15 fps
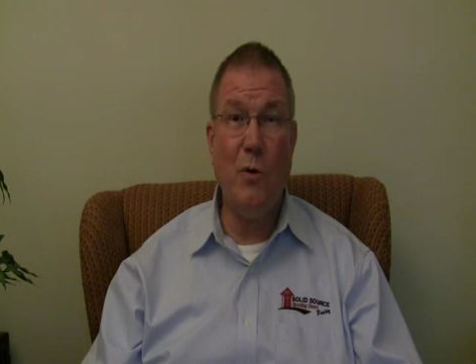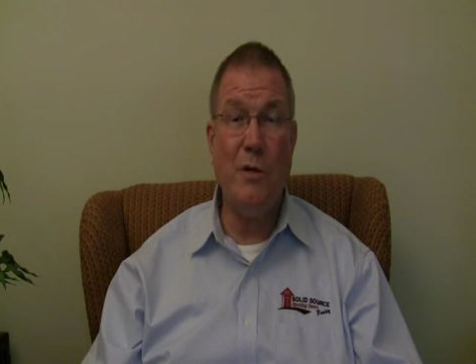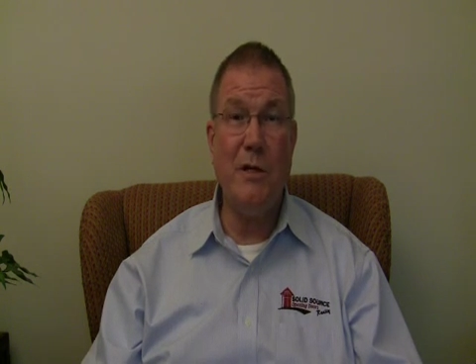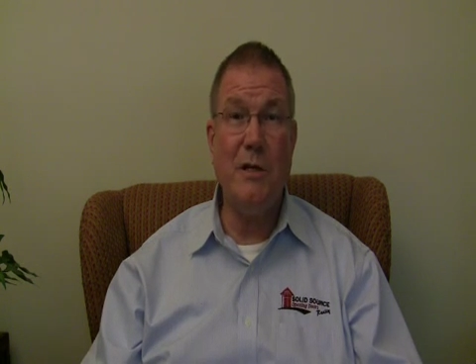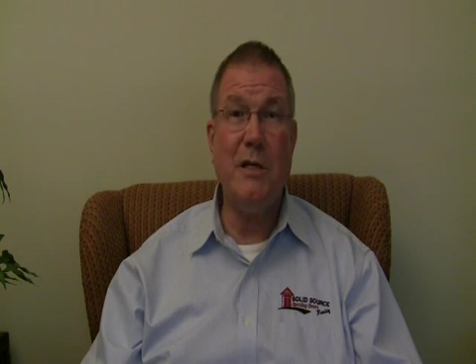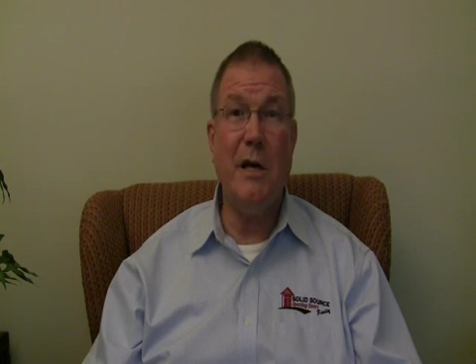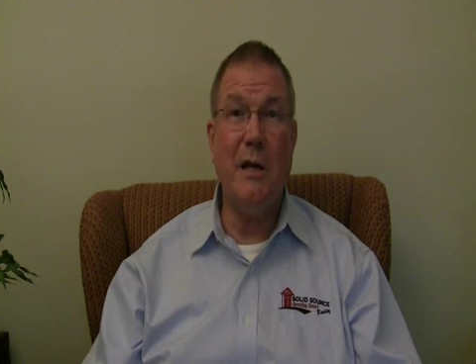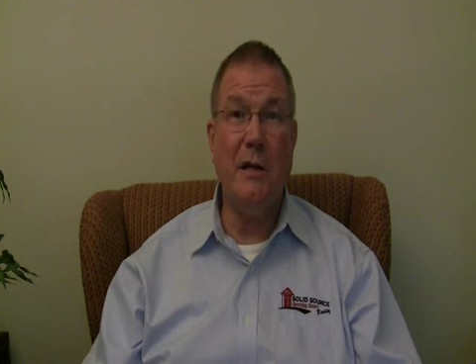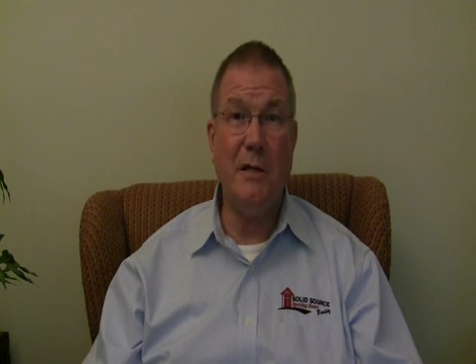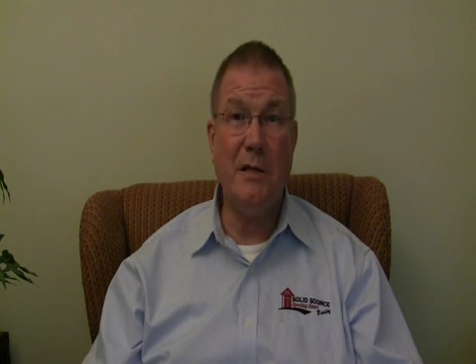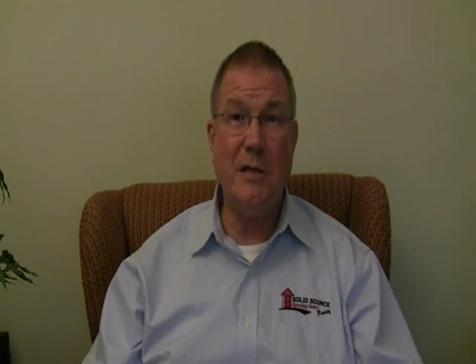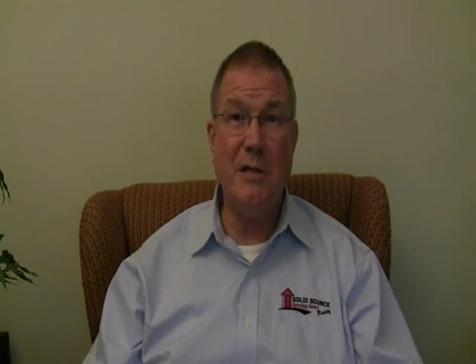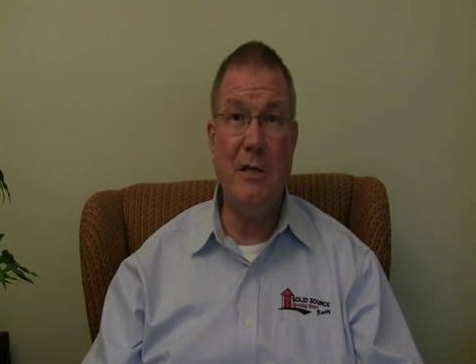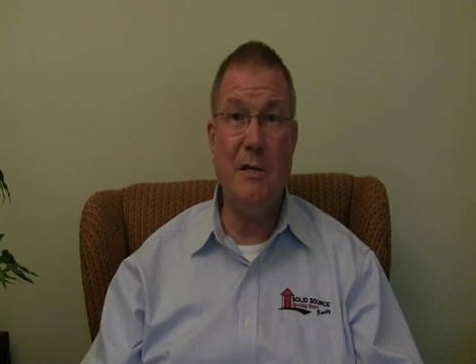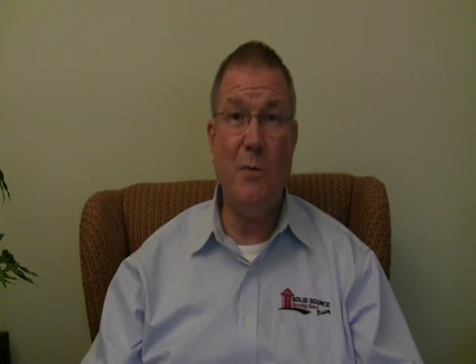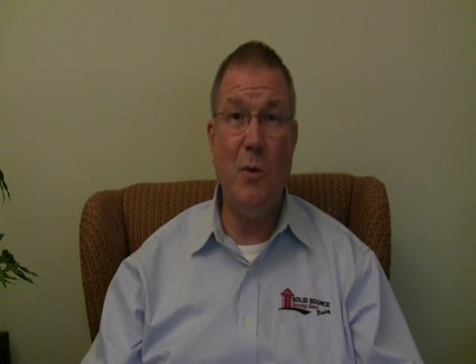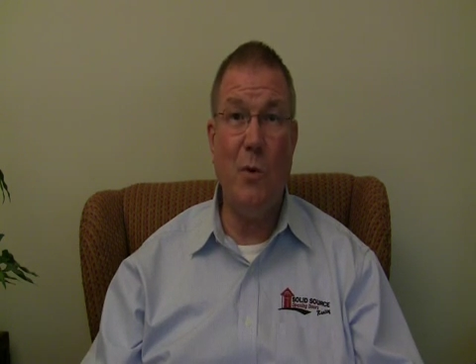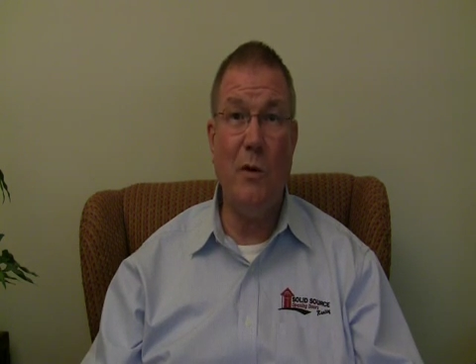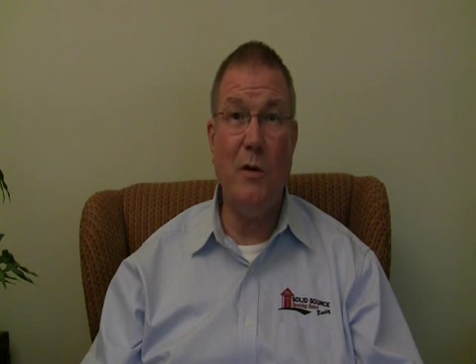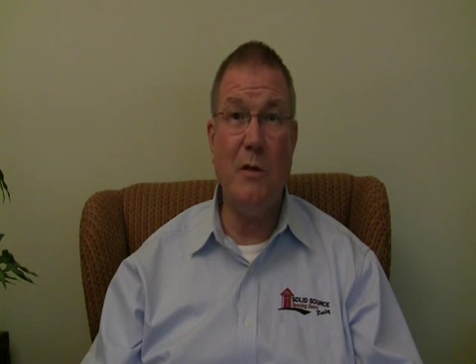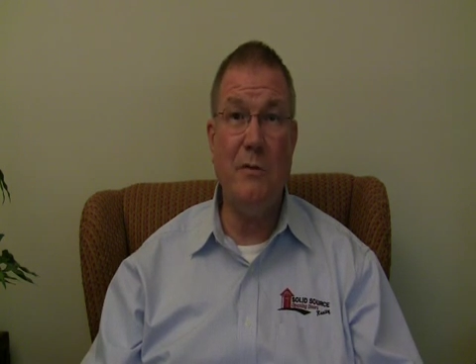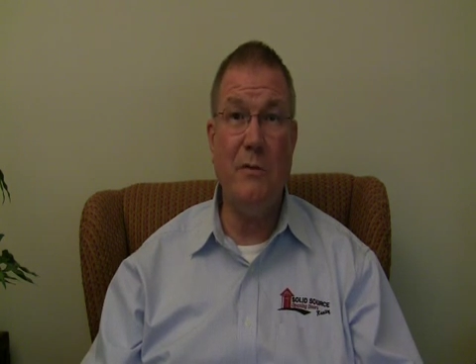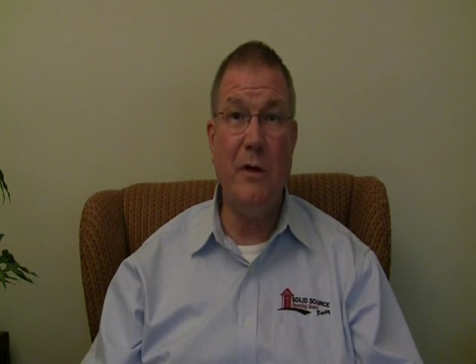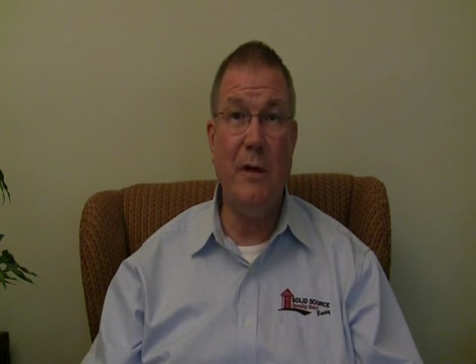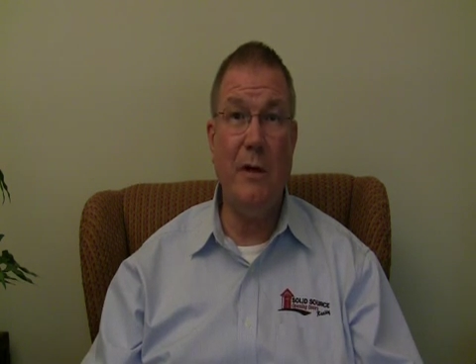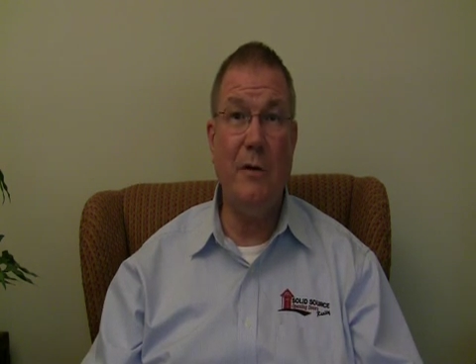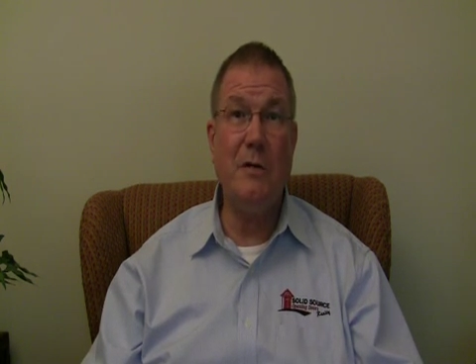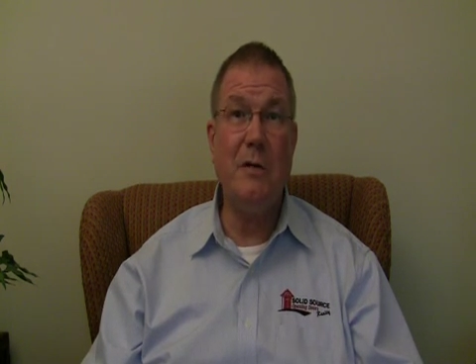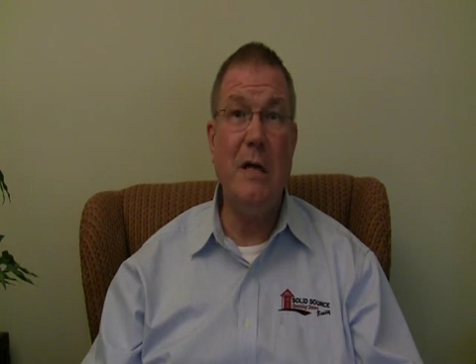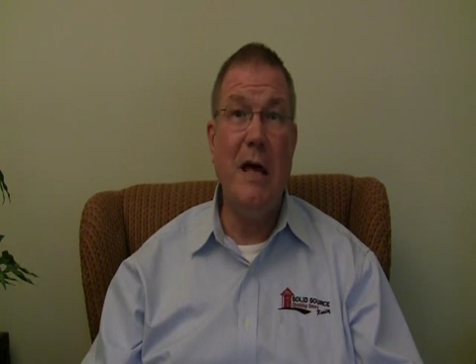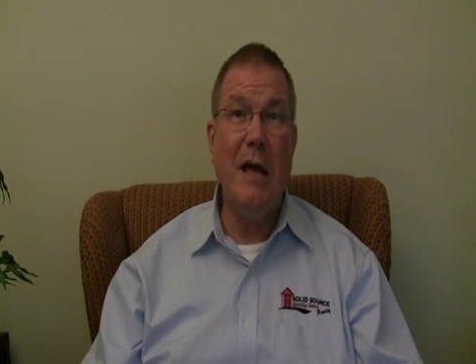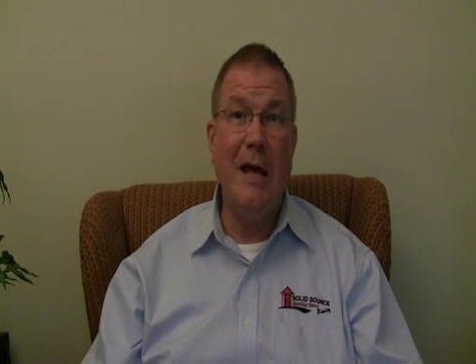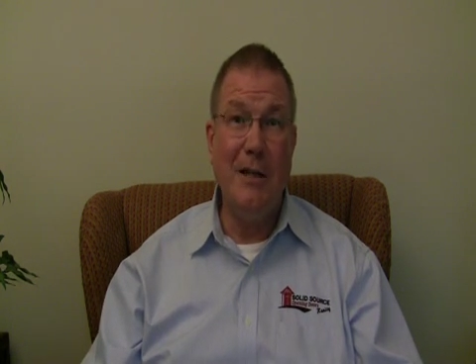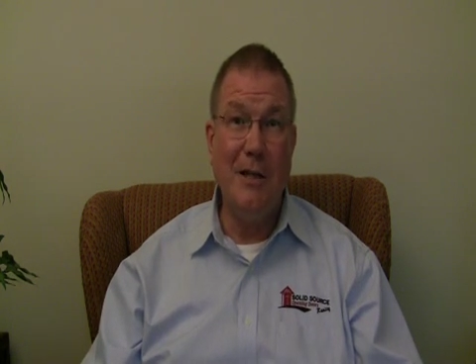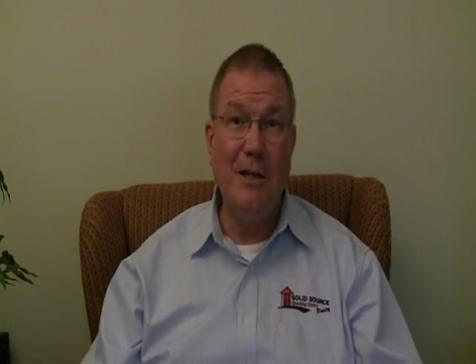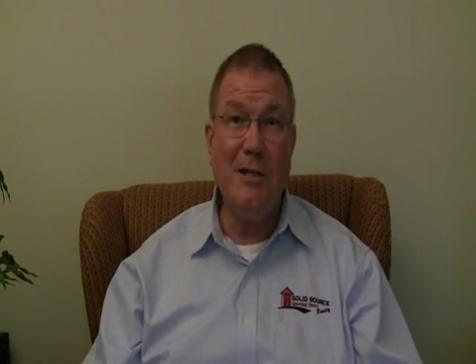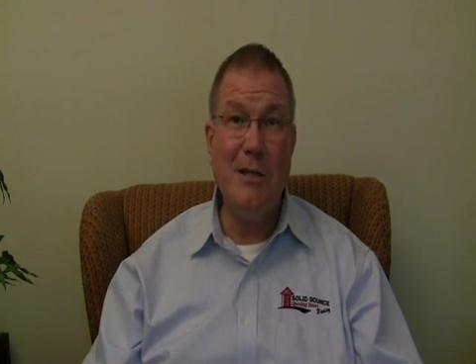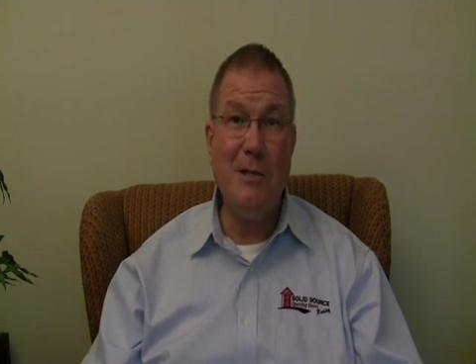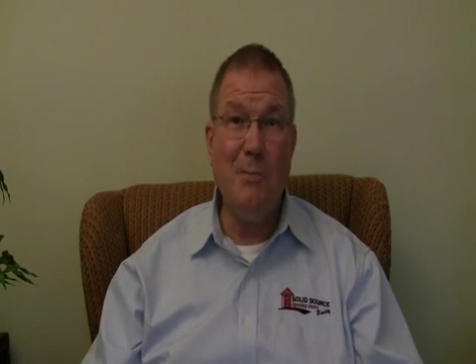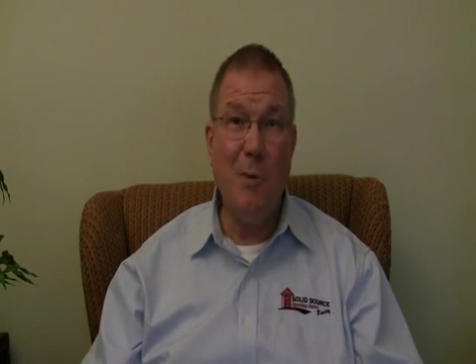detail and see some more of these videos. This is